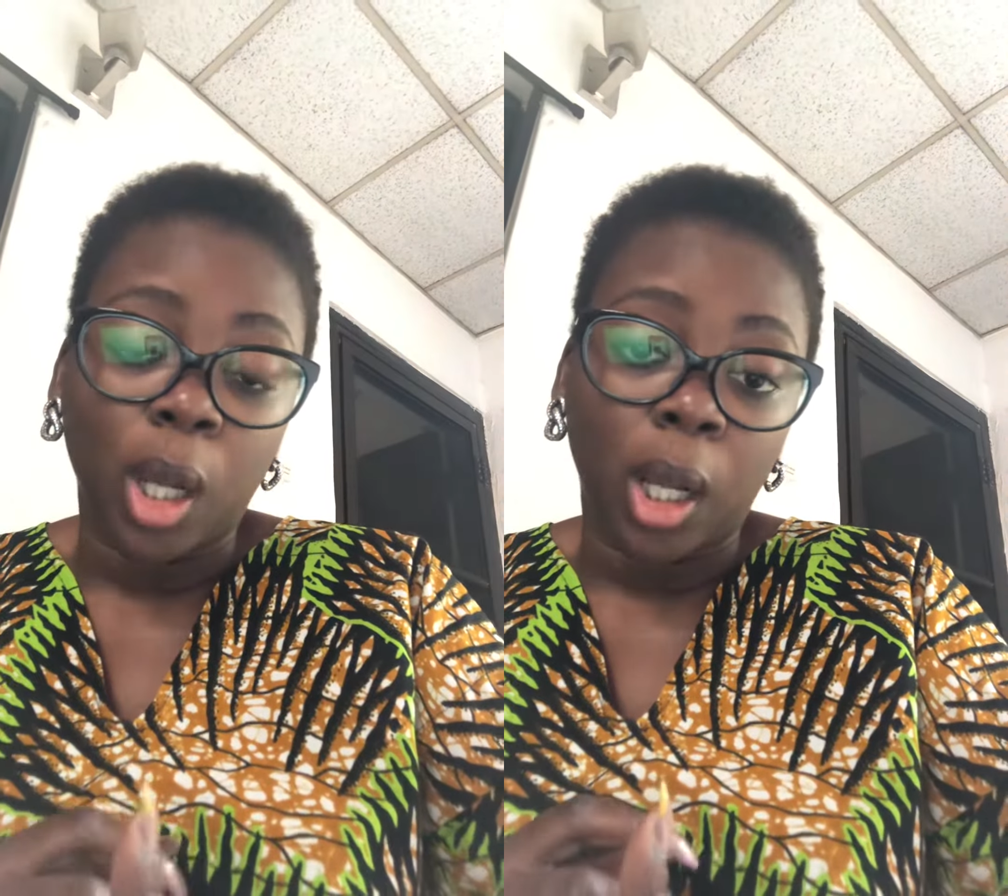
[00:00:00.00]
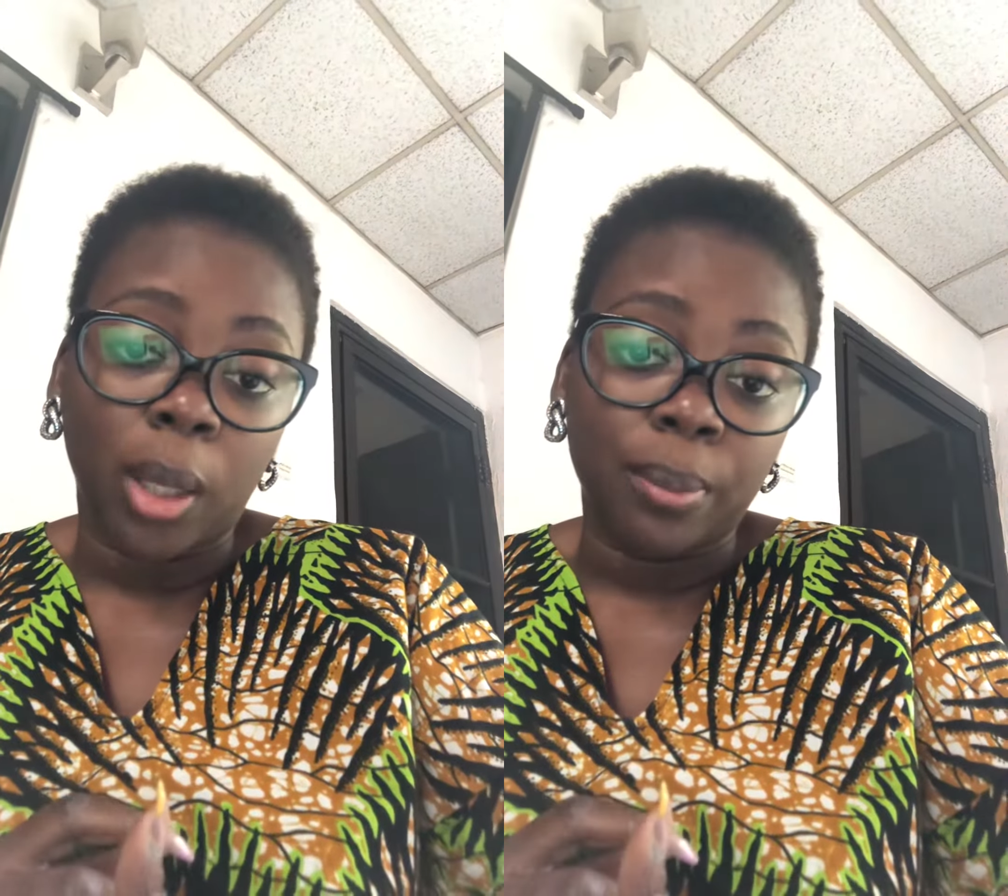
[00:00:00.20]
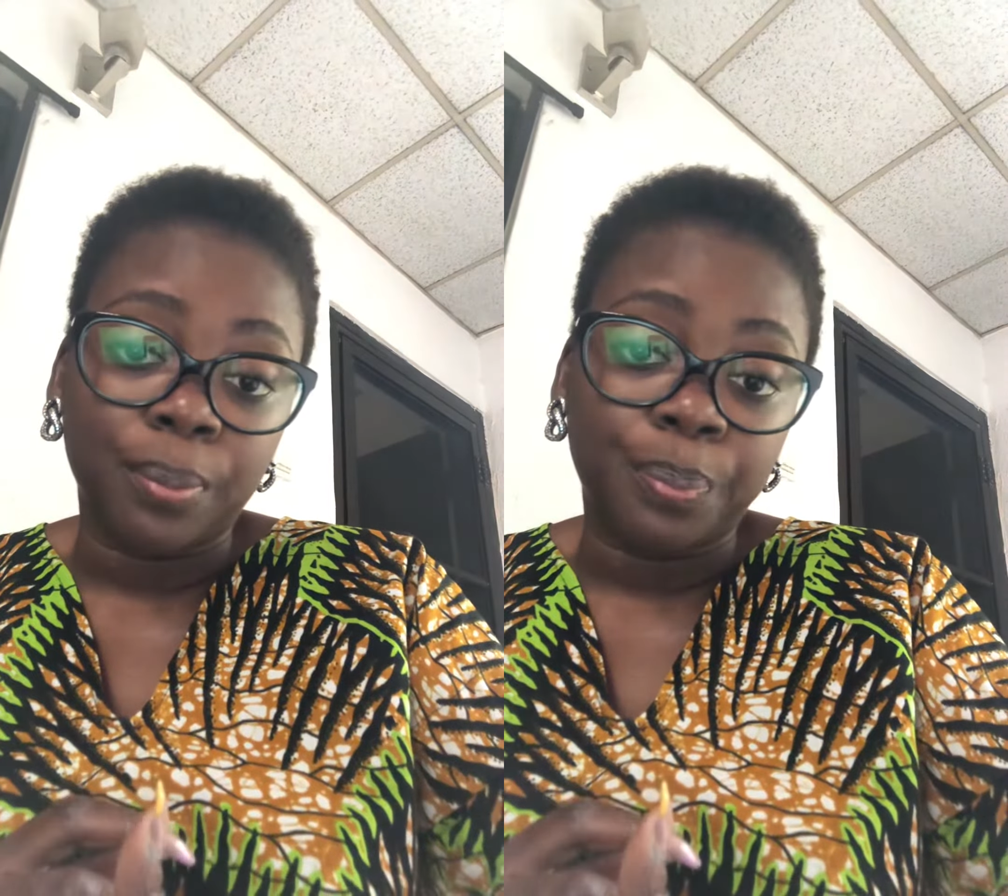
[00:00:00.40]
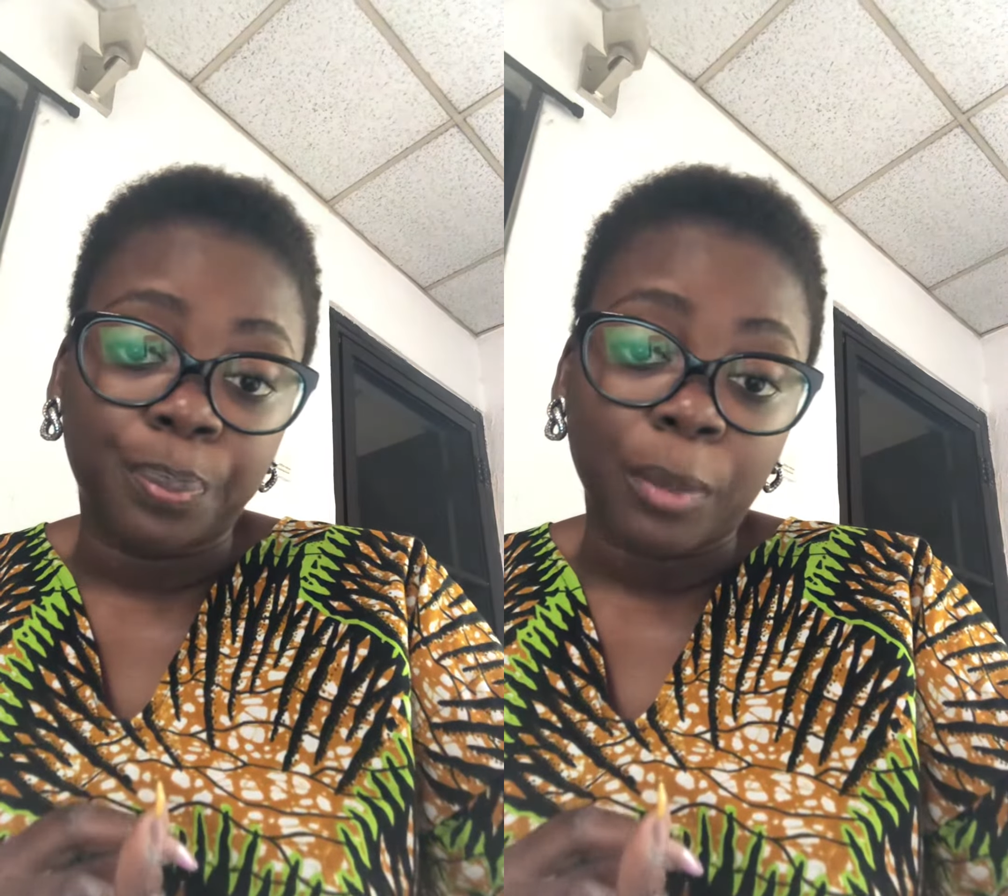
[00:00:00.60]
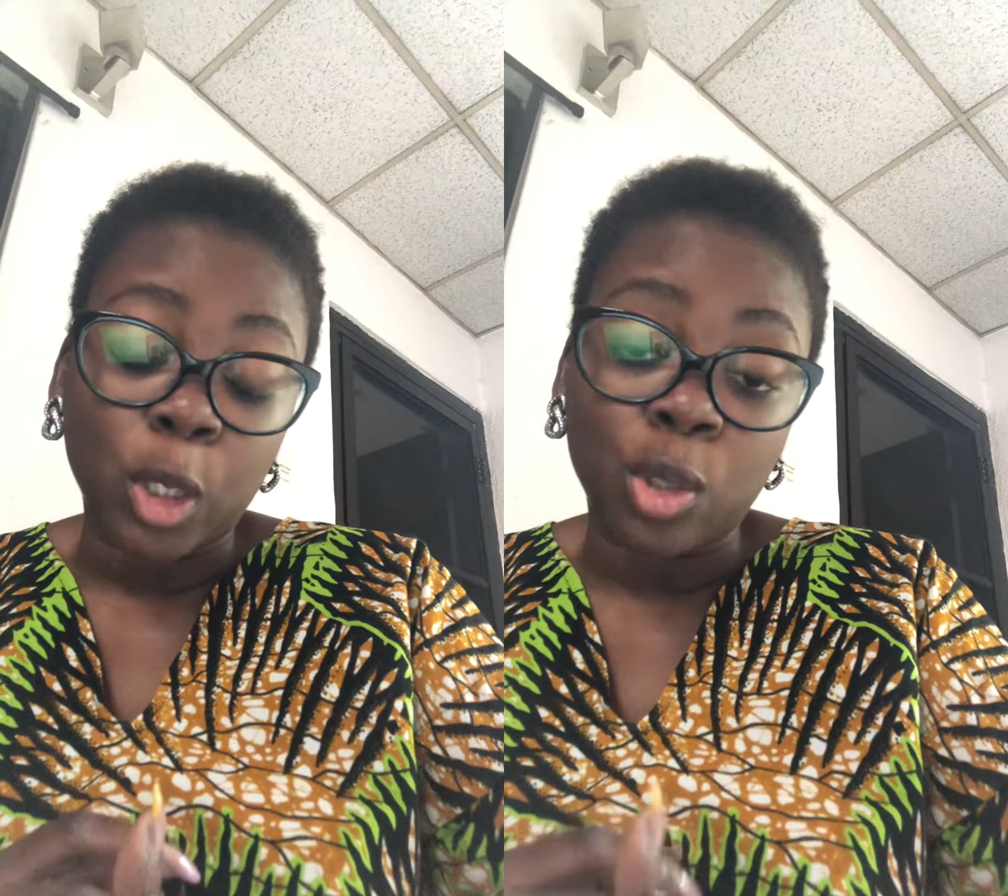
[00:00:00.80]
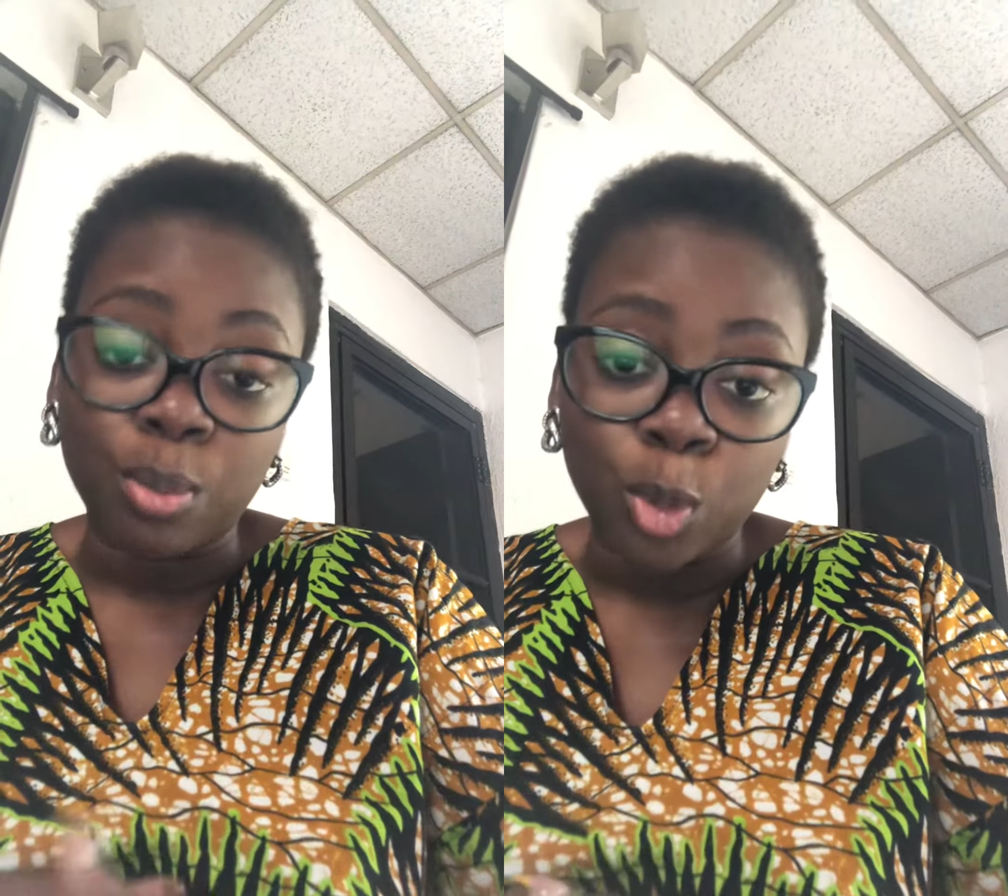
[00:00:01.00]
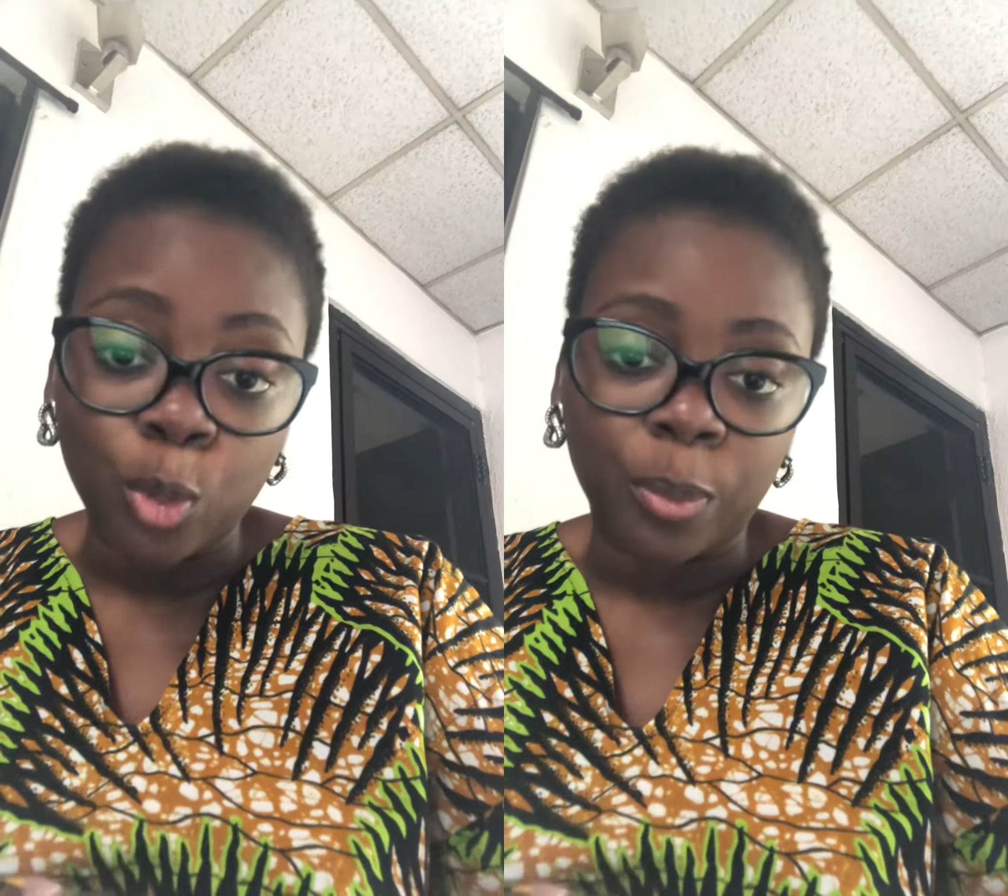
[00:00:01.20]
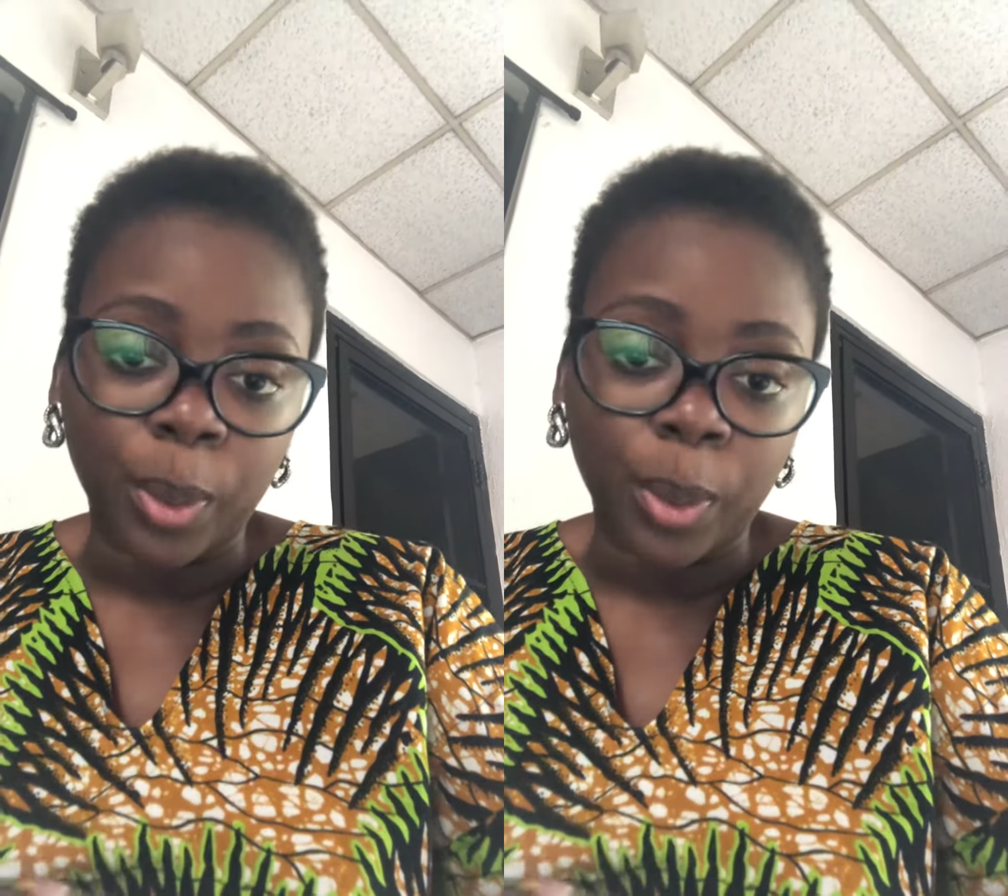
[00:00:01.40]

to move